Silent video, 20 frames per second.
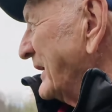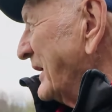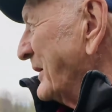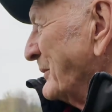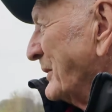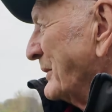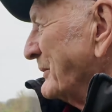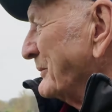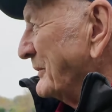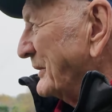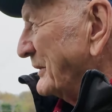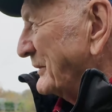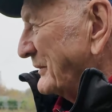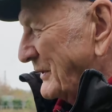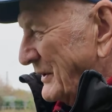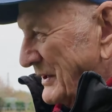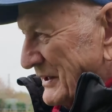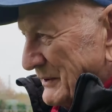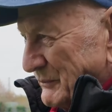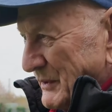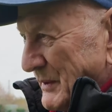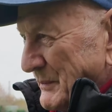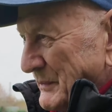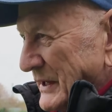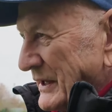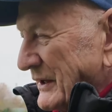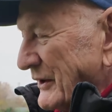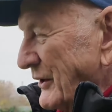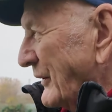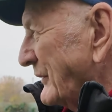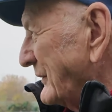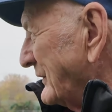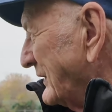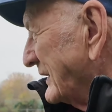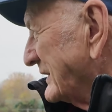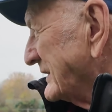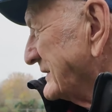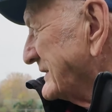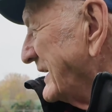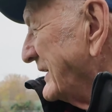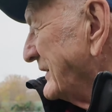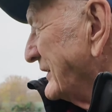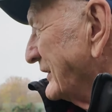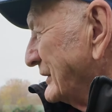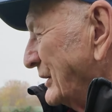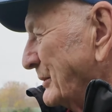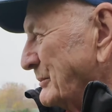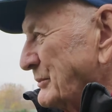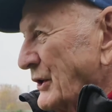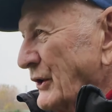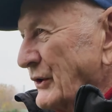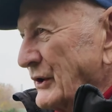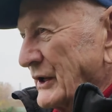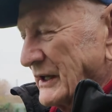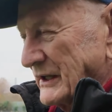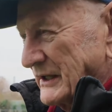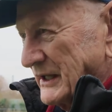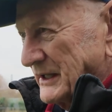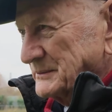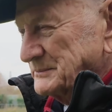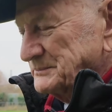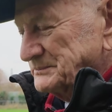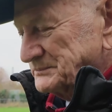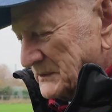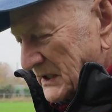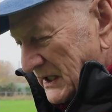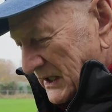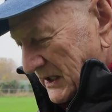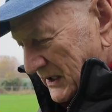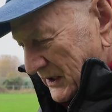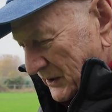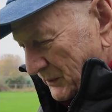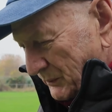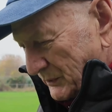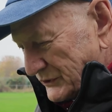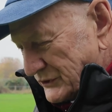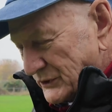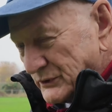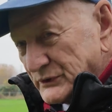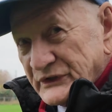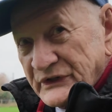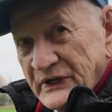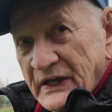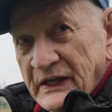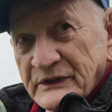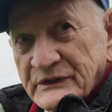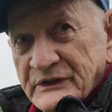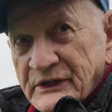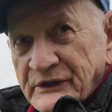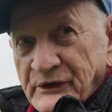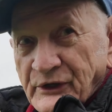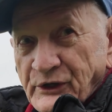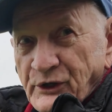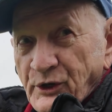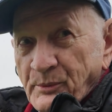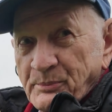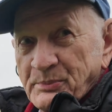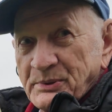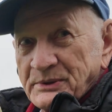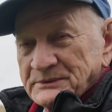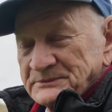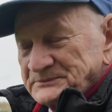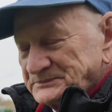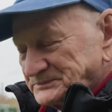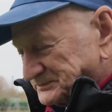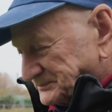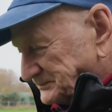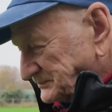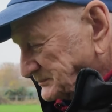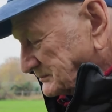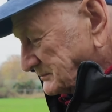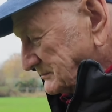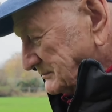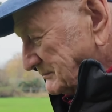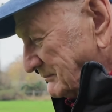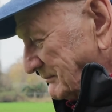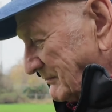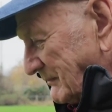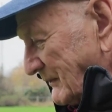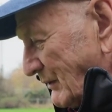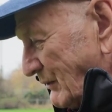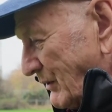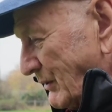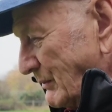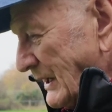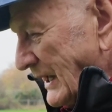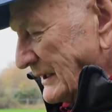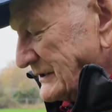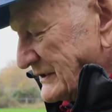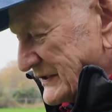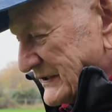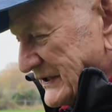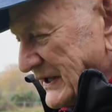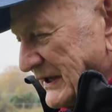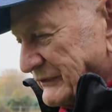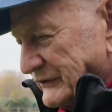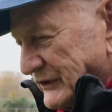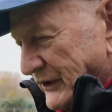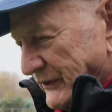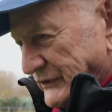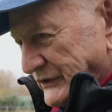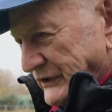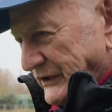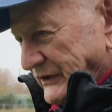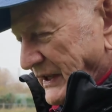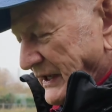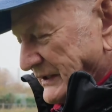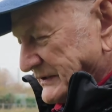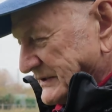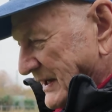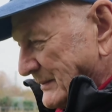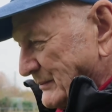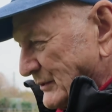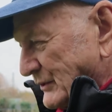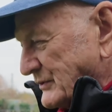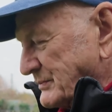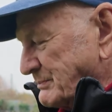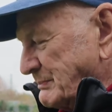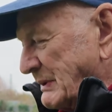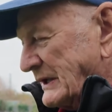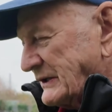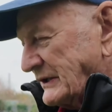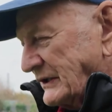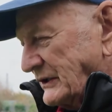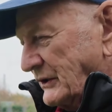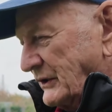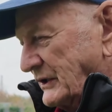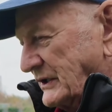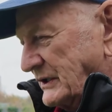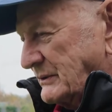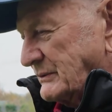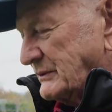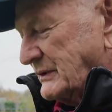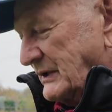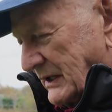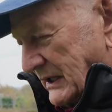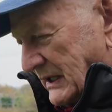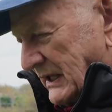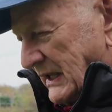And when we got, like I say, the club going again, we drew Saints in the cup. Well, we had a safety officer at that time who was paranoid.